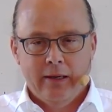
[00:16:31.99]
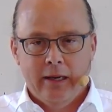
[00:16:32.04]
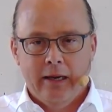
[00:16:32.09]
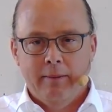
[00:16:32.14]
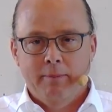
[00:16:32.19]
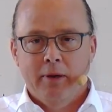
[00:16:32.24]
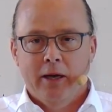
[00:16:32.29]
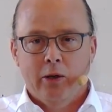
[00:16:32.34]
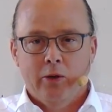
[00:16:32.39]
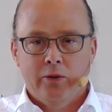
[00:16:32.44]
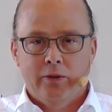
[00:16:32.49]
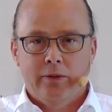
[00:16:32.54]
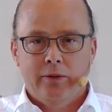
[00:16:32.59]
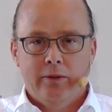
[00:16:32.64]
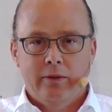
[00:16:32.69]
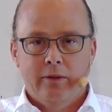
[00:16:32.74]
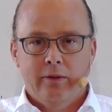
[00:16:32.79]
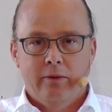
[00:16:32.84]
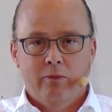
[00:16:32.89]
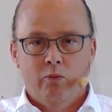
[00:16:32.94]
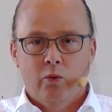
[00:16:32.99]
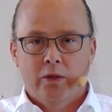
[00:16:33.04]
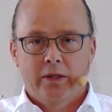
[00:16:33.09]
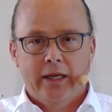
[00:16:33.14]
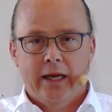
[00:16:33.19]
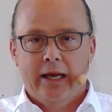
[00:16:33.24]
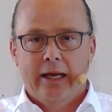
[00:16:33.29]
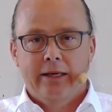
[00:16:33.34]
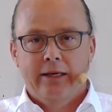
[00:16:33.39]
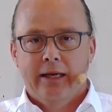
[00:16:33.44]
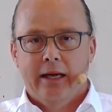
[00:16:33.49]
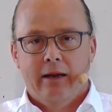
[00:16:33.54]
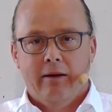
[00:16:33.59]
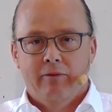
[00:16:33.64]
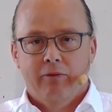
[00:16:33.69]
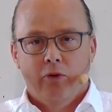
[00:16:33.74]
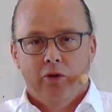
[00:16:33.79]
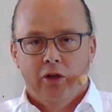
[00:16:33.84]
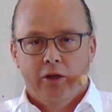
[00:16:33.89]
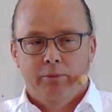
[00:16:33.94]
about what they had
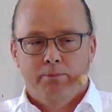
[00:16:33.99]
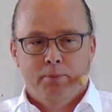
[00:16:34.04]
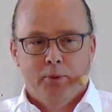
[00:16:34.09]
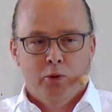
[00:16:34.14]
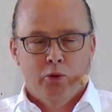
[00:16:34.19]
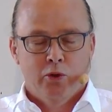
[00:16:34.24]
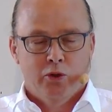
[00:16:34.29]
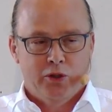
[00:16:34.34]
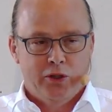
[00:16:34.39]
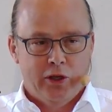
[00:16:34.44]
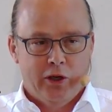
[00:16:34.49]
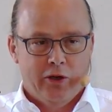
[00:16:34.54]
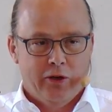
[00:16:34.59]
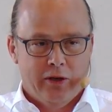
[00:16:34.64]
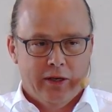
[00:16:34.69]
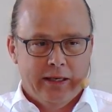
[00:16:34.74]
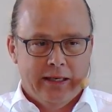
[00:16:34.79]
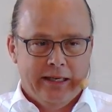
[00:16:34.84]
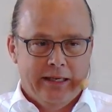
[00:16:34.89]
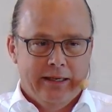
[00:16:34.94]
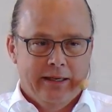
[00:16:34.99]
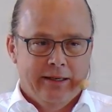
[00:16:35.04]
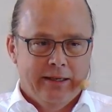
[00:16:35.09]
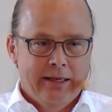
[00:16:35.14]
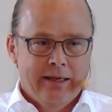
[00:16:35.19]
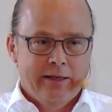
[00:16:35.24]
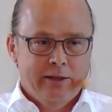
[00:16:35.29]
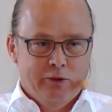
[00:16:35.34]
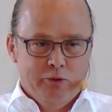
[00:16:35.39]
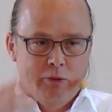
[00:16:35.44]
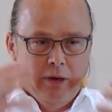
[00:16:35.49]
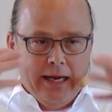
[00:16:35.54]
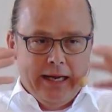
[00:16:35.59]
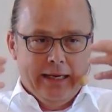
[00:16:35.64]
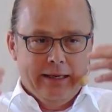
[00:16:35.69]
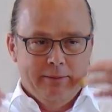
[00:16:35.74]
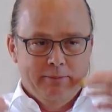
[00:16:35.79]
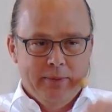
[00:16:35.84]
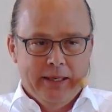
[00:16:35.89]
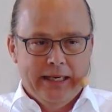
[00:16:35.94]
done at Brunnshög. And he
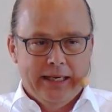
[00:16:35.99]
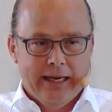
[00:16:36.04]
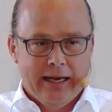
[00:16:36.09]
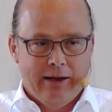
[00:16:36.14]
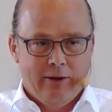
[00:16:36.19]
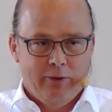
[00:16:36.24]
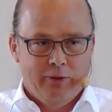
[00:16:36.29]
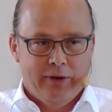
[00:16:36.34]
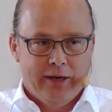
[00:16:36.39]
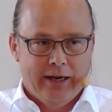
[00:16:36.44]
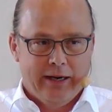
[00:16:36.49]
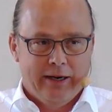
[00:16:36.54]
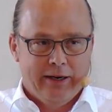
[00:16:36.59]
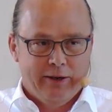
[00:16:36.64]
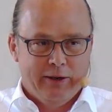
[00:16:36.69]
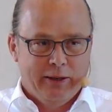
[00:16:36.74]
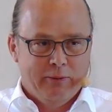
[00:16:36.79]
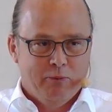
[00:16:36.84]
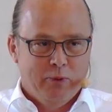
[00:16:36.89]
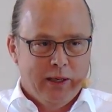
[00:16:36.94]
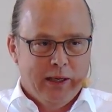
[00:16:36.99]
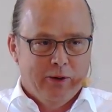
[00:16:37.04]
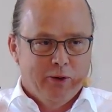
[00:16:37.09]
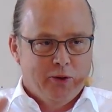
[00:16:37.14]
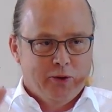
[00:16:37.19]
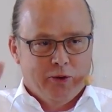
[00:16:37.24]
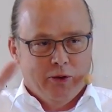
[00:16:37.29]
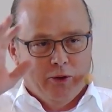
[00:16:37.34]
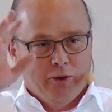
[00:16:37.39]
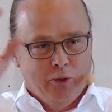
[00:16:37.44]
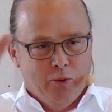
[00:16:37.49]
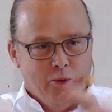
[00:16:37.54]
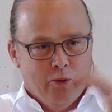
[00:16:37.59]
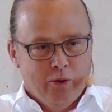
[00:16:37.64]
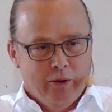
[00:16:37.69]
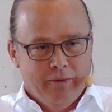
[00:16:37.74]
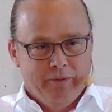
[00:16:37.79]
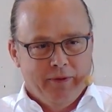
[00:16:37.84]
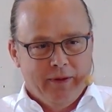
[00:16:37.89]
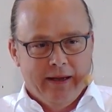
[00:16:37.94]
dragged me down there and we looked at
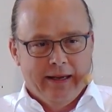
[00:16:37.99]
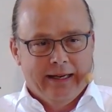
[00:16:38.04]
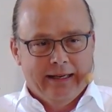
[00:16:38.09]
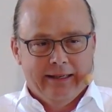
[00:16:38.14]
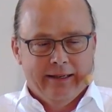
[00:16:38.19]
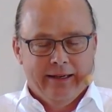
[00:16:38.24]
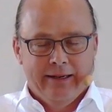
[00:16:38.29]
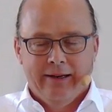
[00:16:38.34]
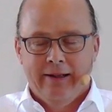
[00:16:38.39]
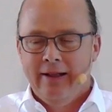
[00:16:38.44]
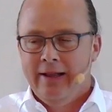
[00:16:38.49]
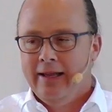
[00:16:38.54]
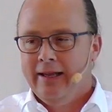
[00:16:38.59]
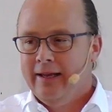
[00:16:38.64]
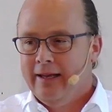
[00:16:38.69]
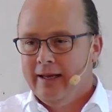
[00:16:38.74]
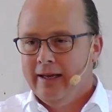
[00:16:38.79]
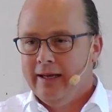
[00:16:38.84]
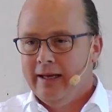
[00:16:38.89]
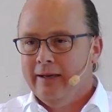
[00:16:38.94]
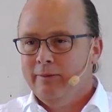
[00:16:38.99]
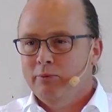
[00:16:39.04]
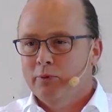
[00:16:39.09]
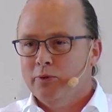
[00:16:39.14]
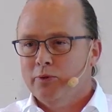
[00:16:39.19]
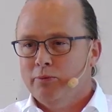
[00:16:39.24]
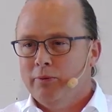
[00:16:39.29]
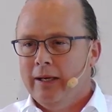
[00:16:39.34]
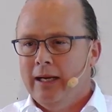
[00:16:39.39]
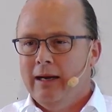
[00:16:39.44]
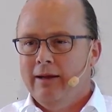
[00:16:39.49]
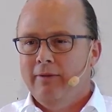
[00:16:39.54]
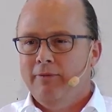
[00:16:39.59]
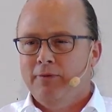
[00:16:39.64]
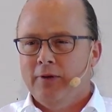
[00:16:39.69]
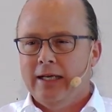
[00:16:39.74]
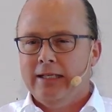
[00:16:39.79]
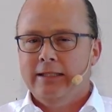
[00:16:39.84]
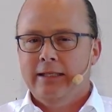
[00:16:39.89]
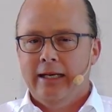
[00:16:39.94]
all of that, and it was really
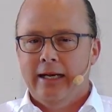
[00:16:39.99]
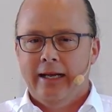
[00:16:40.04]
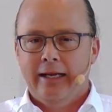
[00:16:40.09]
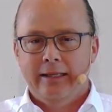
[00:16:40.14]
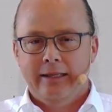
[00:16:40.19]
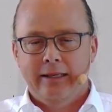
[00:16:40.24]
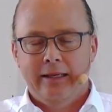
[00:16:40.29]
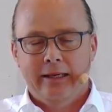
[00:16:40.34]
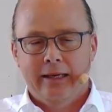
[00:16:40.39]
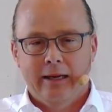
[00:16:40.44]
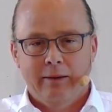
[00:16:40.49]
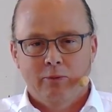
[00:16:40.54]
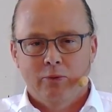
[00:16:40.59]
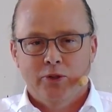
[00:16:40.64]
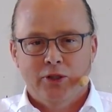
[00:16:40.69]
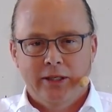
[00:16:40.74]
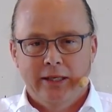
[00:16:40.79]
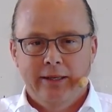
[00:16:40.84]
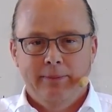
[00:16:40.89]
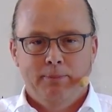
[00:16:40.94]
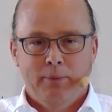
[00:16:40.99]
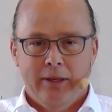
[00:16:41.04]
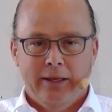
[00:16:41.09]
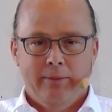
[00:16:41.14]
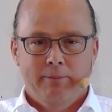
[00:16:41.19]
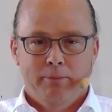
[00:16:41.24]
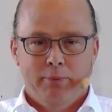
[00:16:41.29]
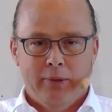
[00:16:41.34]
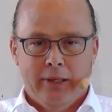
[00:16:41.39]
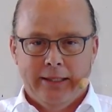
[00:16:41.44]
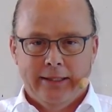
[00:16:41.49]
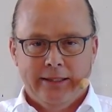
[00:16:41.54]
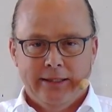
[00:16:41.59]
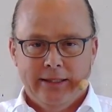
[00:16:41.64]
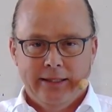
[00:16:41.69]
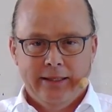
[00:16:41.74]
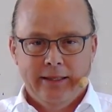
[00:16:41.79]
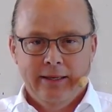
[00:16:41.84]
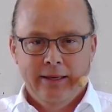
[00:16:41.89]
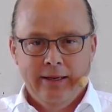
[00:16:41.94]
fascinating. I was deeply impressed.